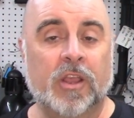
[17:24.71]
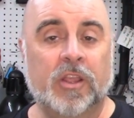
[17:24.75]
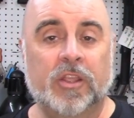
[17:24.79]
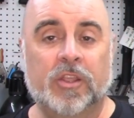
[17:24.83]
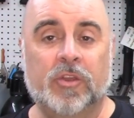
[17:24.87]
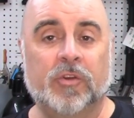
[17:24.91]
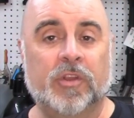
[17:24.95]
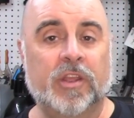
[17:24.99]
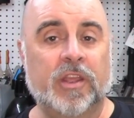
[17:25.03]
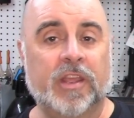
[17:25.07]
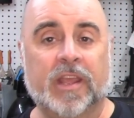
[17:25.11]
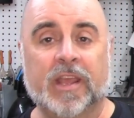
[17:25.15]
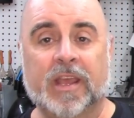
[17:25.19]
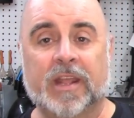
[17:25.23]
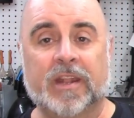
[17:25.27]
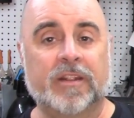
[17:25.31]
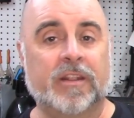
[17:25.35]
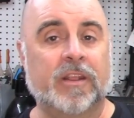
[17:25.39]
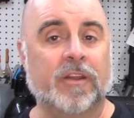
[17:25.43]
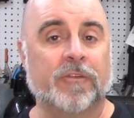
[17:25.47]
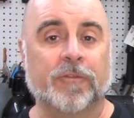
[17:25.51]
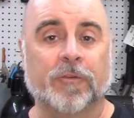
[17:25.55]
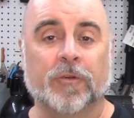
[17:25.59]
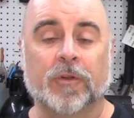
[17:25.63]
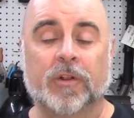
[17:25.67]
You can get
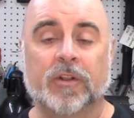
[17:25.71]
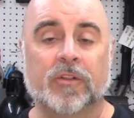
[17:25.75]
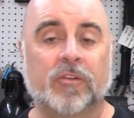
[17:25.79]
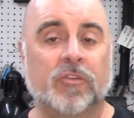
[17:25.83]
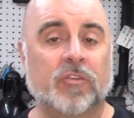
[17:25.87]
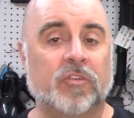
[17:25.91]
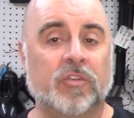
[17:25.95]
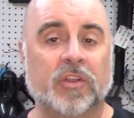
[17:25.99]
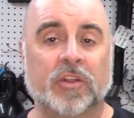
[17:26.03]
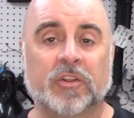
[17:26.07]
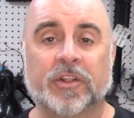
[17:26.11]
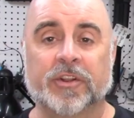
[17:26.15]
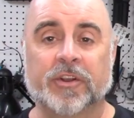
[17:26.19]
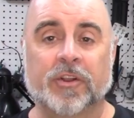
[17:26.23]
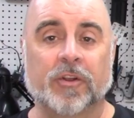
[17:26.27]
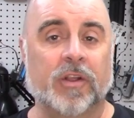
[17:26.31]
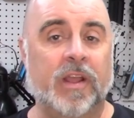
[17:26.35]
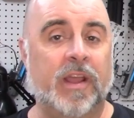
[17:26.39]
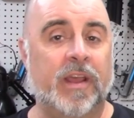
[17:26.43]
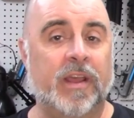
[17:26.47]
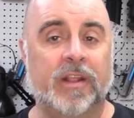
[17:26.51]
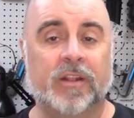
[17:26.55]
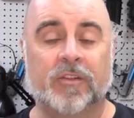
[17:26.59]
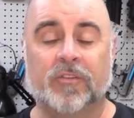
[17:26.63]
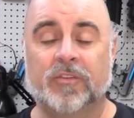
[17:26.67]
different cylinder
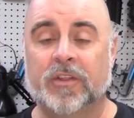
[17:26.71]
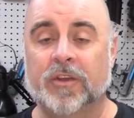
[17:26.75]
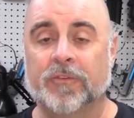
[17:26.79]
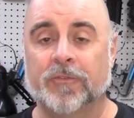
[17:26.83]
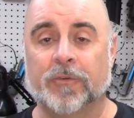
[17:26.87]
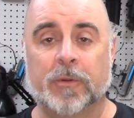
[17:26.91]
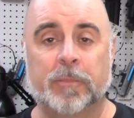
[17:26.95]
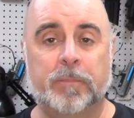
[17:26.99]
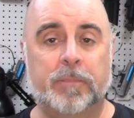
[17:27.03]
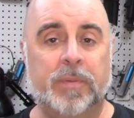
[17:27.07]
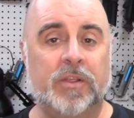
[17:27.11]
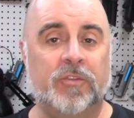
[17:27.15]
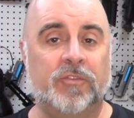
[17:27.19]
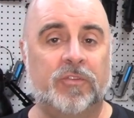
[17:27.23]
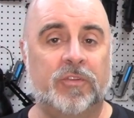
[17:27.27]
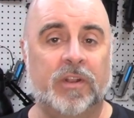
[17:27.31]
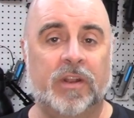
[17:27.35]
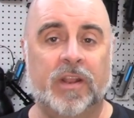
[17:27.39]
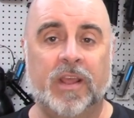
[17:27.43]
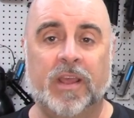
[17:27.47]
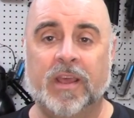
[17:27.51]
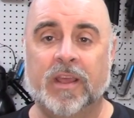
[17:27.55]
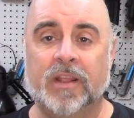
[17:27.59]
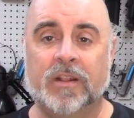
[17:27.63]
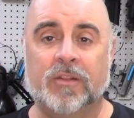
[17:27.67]
heads, different piston
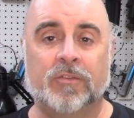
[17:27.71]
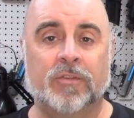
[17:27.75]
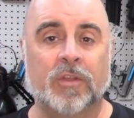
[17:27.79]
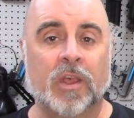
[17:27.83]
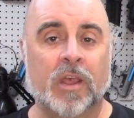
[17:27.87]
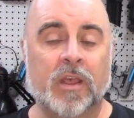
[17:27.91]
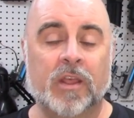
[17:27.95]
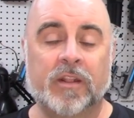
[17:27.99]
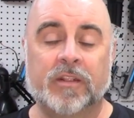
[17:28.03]
heads,